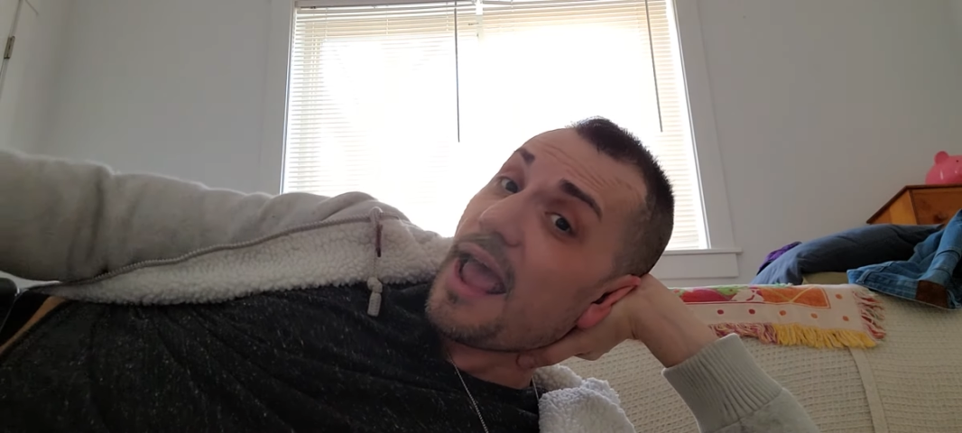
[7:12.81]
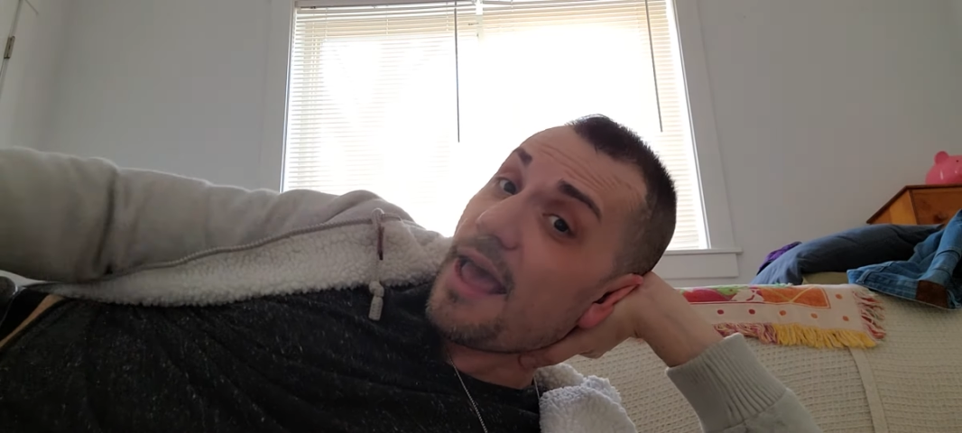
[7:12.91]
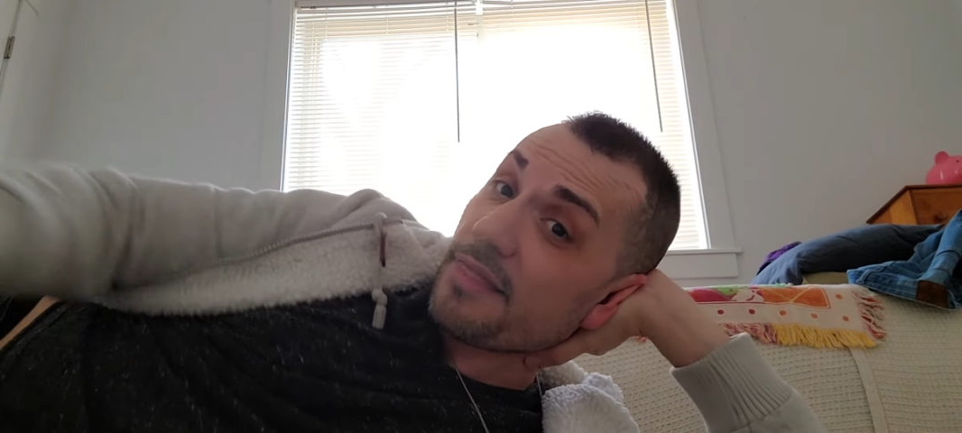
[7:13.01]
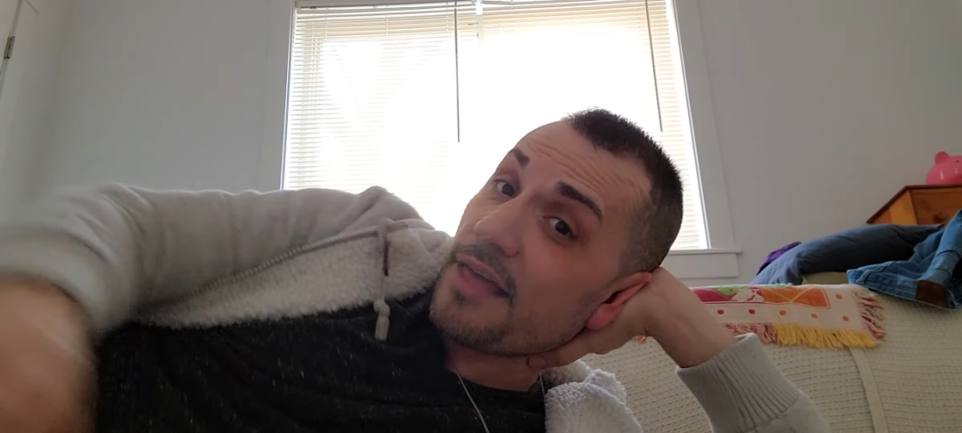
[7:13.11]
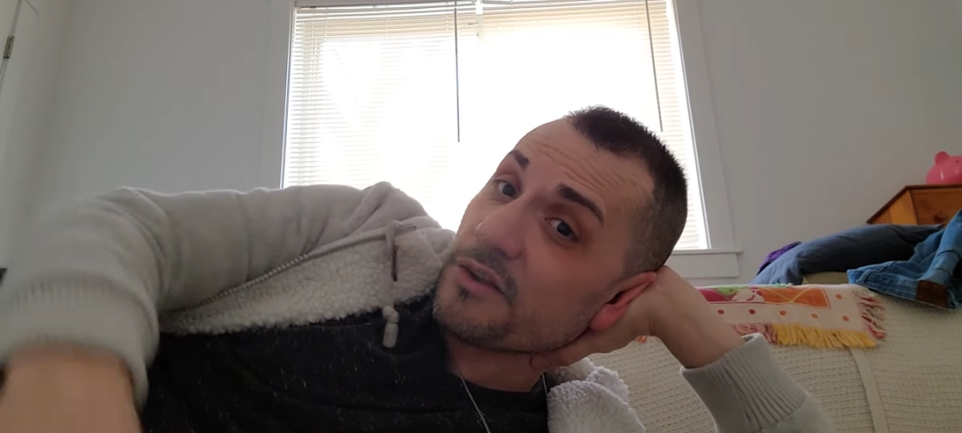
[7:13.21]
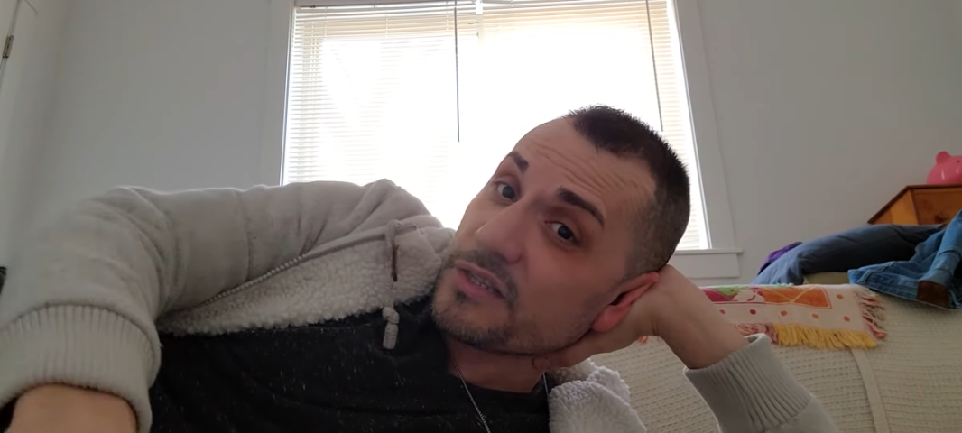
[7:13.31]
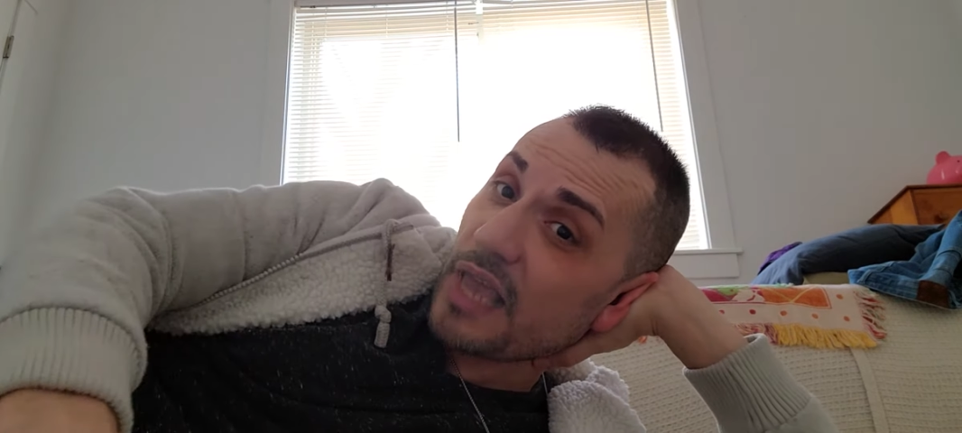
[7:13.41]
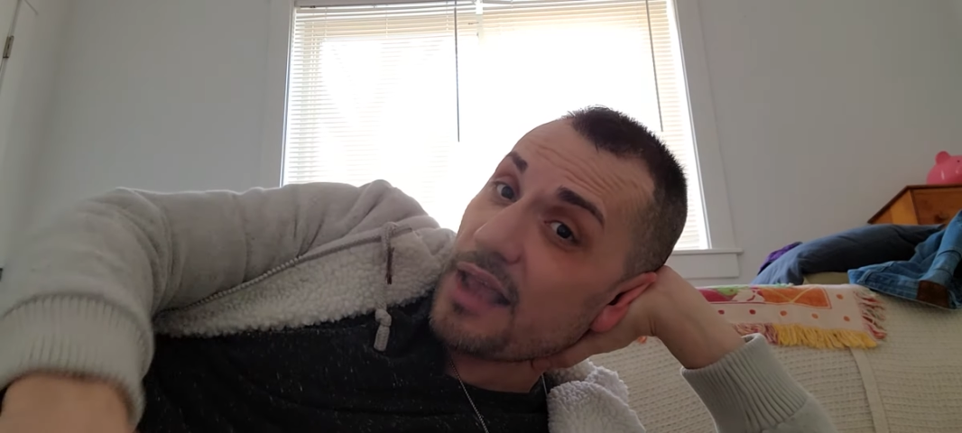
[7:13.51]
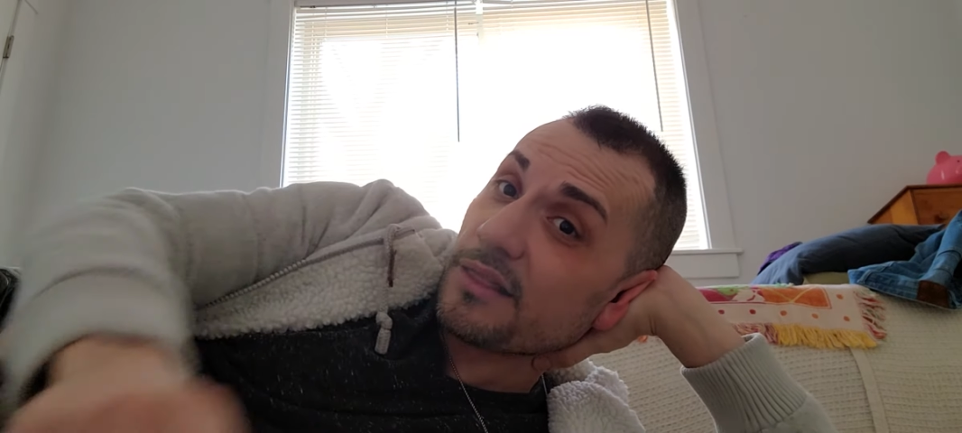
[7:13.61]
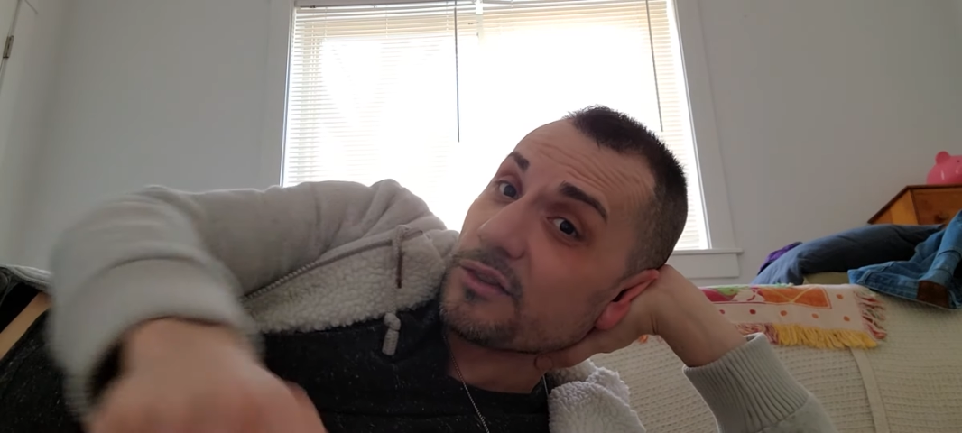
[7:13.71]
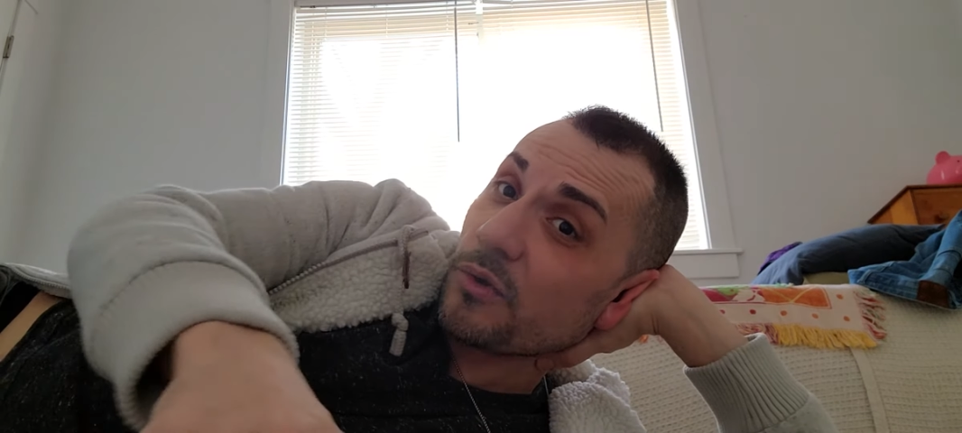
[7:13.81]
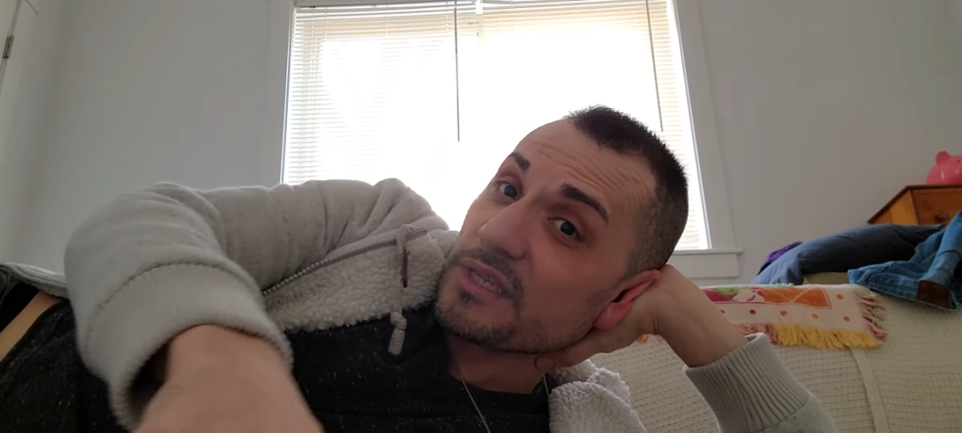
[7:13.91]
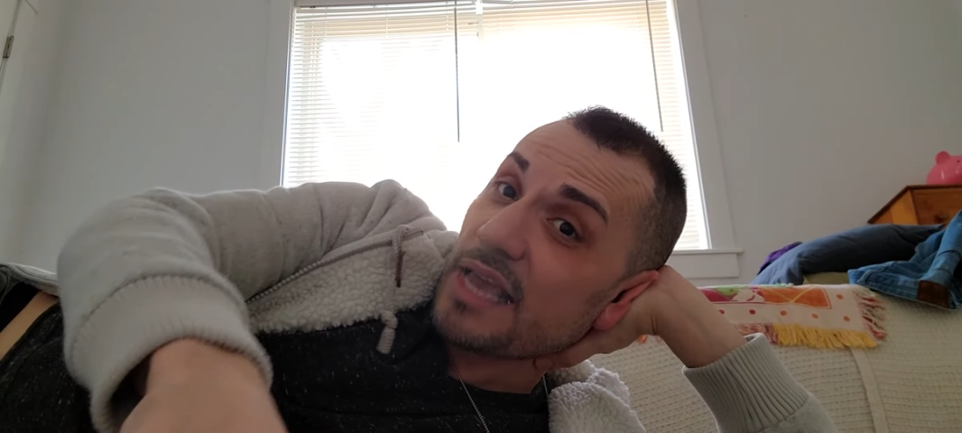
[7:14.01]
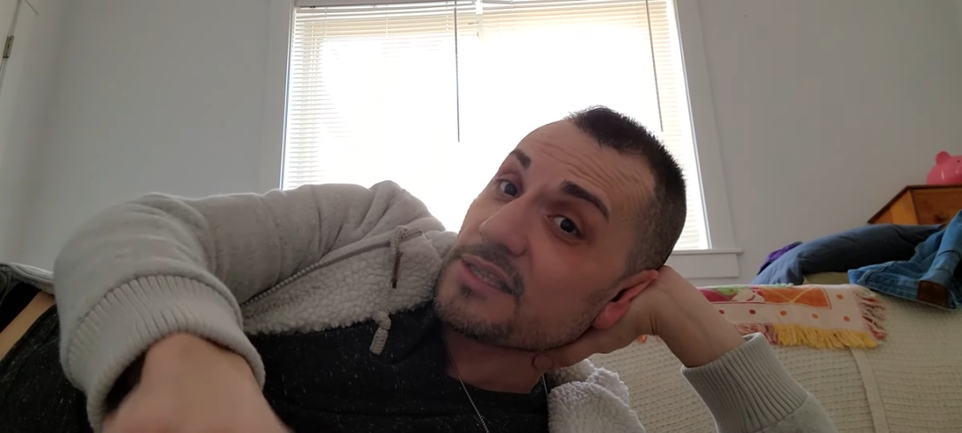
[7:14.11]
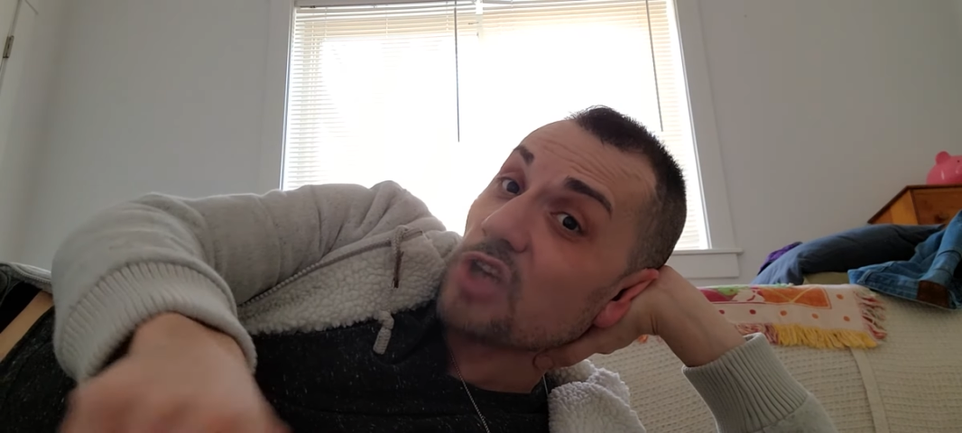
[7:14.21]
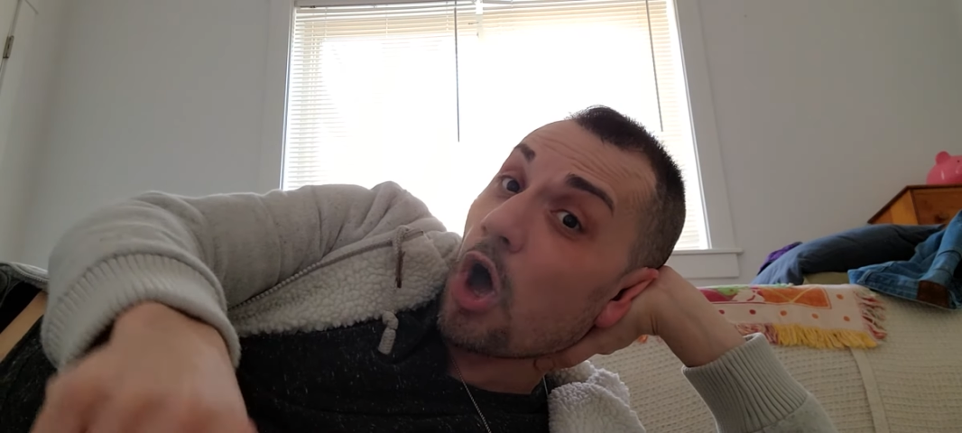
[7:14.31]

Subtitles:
And then they're saying that those cases